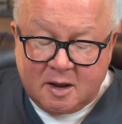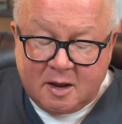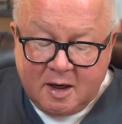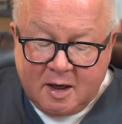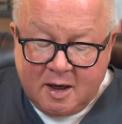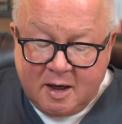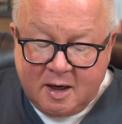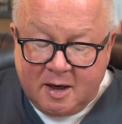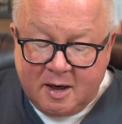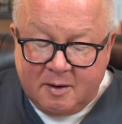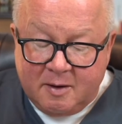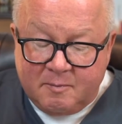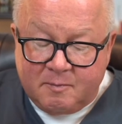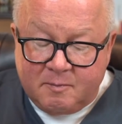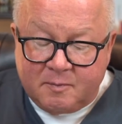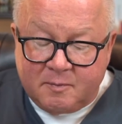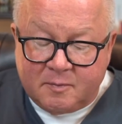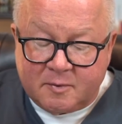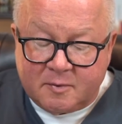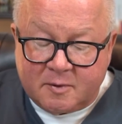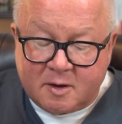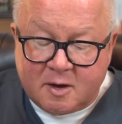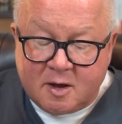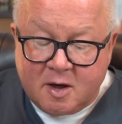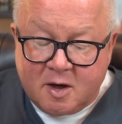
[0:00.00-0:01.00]
Um,
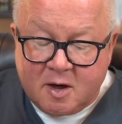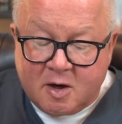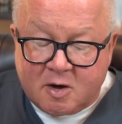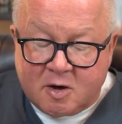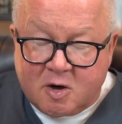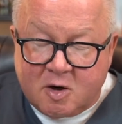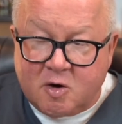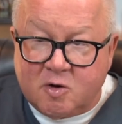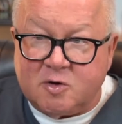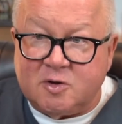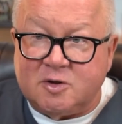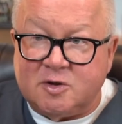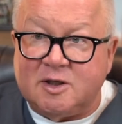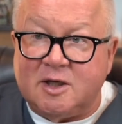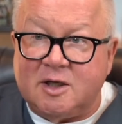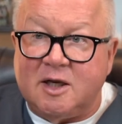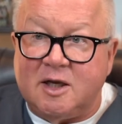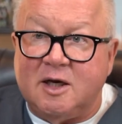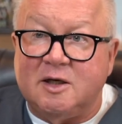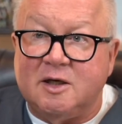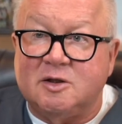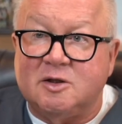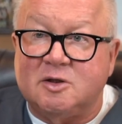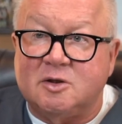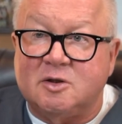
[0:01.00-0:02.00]

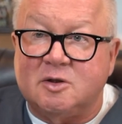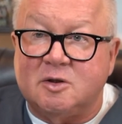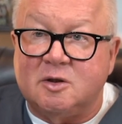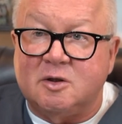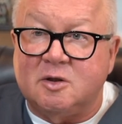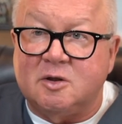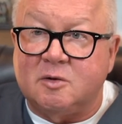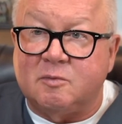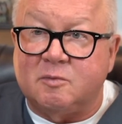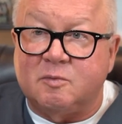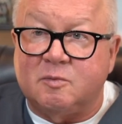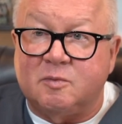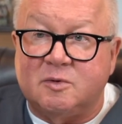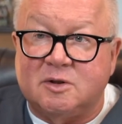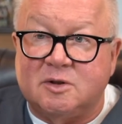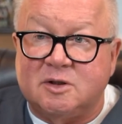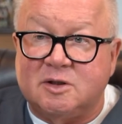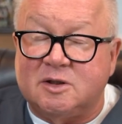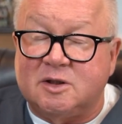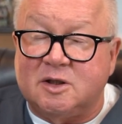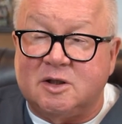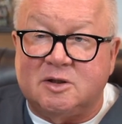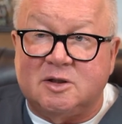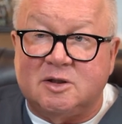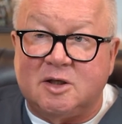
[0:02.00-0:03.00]
CoQ10 is you're
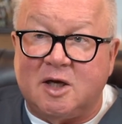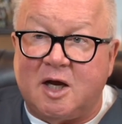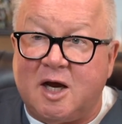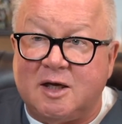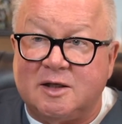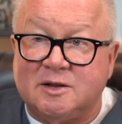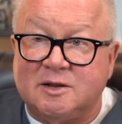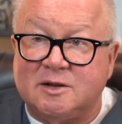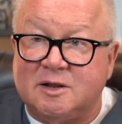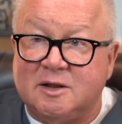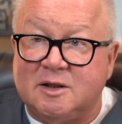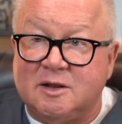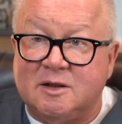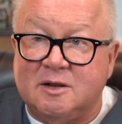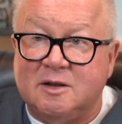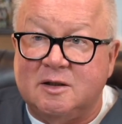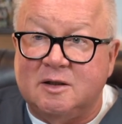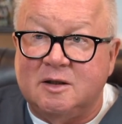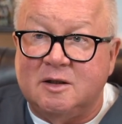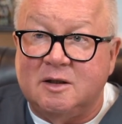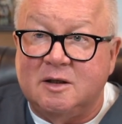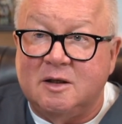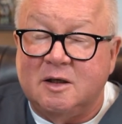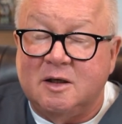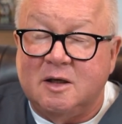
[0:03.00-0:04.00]
just exhausted
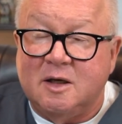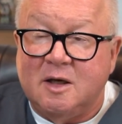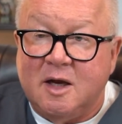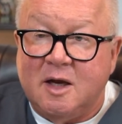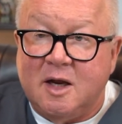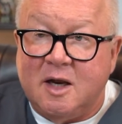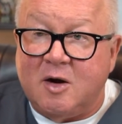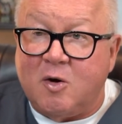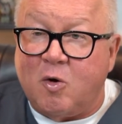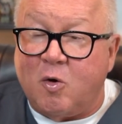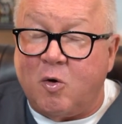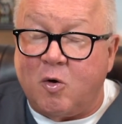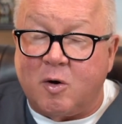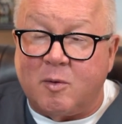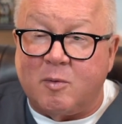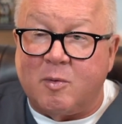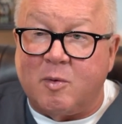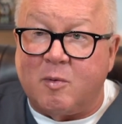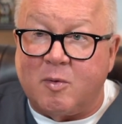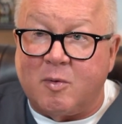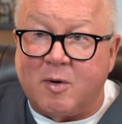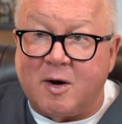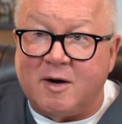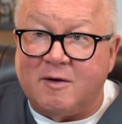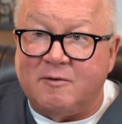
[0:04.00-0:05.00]
and horrible
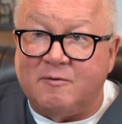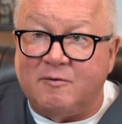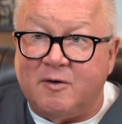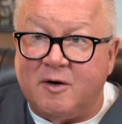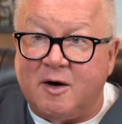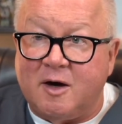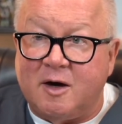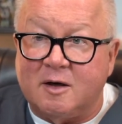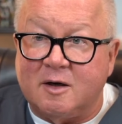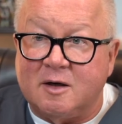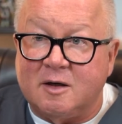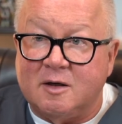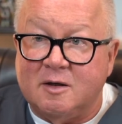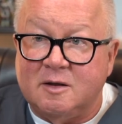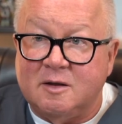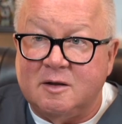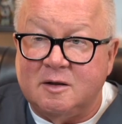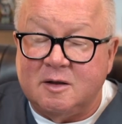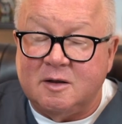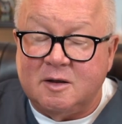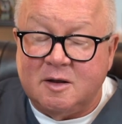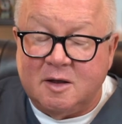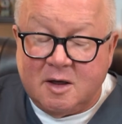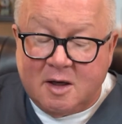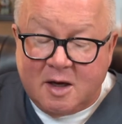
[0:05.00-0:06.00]
brain fog. Yeah.
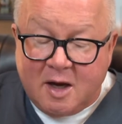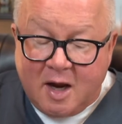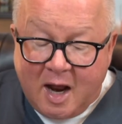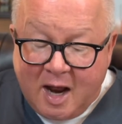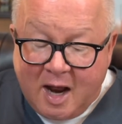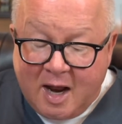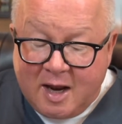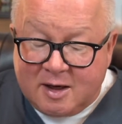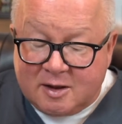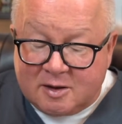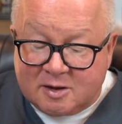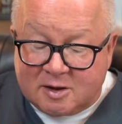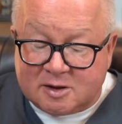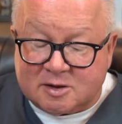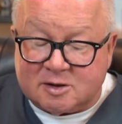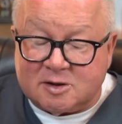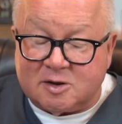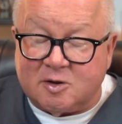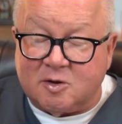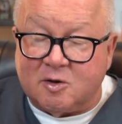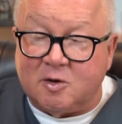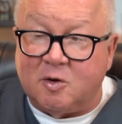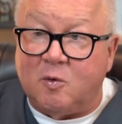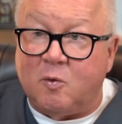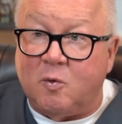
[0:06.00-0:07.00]
I, this
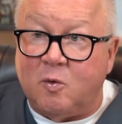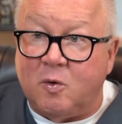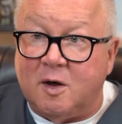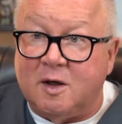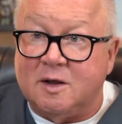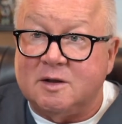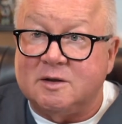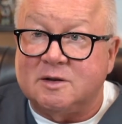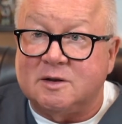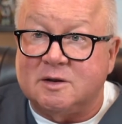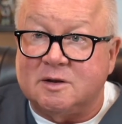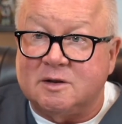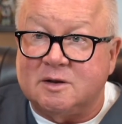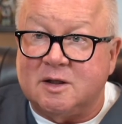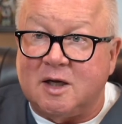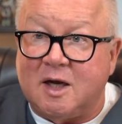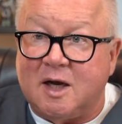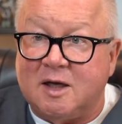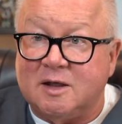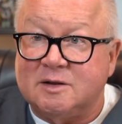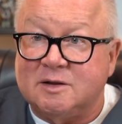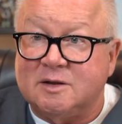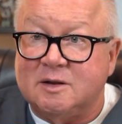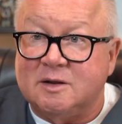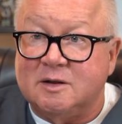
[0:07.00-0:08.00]
girl was
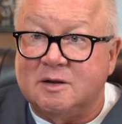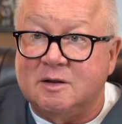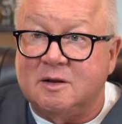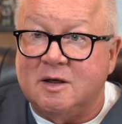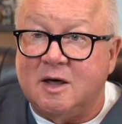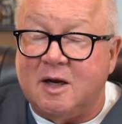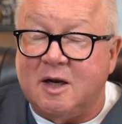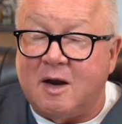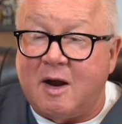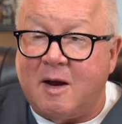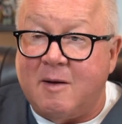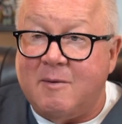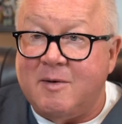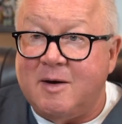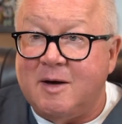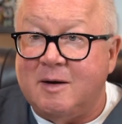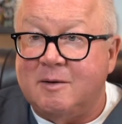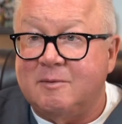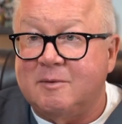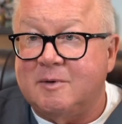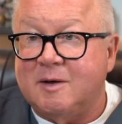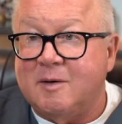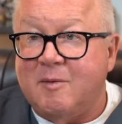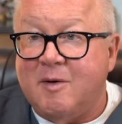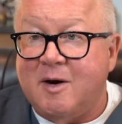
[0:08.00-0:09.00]
exhausted. Mm-hmm. I mean,
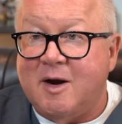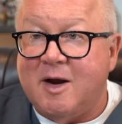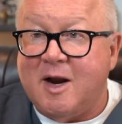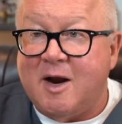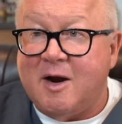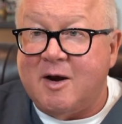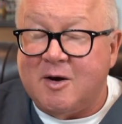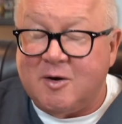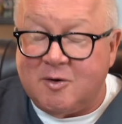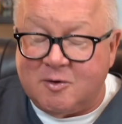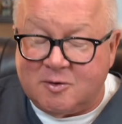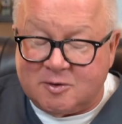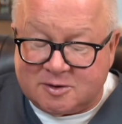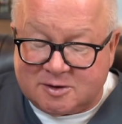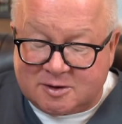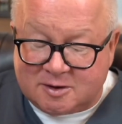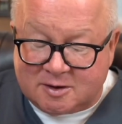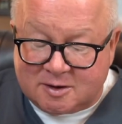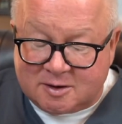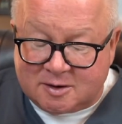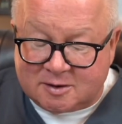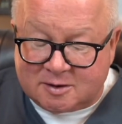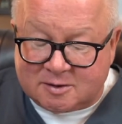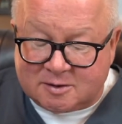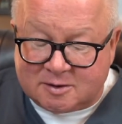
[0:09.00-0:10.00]
come on, now I know who she
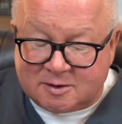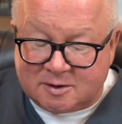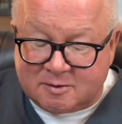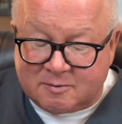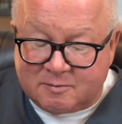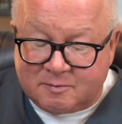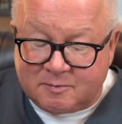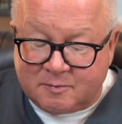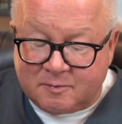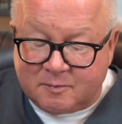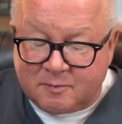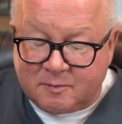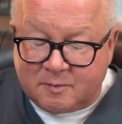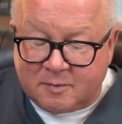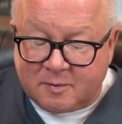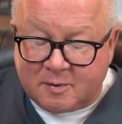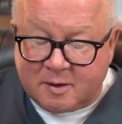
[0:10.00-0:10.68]
is. Yeah, you so. remember now.